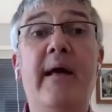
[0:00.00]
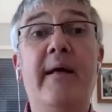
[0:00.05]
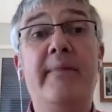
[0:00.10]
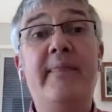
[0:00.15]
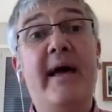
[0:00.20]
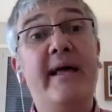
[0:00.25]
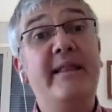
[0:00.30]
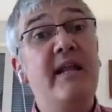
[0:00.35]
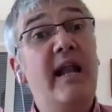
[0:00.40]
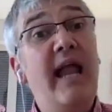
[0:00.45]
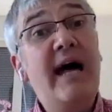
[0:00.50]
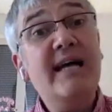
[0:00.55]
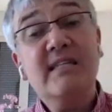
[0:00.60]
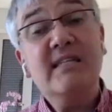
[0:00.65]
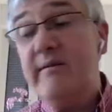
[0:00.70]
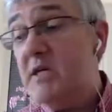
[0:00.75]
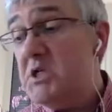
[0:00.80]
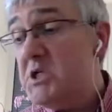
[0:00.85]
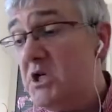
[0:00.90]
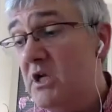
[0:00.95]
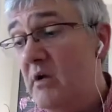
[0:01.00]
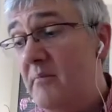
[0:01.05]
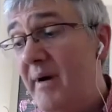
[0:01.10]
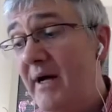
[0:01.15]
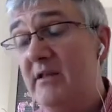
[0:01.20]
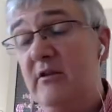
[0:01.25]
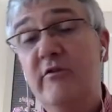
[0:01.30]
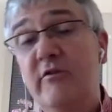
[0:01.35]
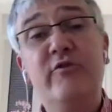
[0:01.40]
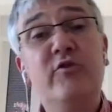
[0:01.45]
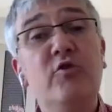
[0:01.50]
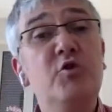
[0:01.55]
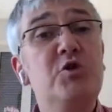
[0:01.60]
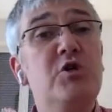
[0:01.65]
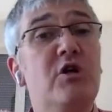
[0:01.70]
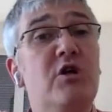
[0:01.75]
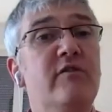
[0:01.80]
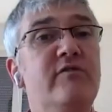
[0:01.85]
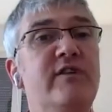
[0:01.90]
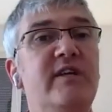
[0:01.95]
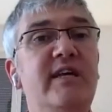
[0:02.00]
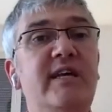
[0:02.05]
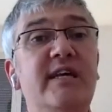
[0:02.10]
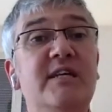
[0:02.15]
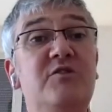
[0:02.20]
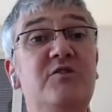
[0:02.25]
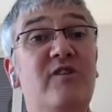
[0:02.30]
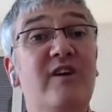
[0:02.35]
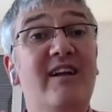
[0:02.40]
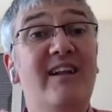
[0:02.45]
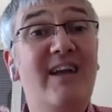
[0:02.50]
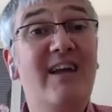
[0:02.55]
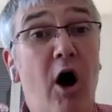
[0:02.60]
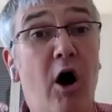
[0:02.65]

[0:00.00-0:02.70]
Then the last question about the future of the Israeli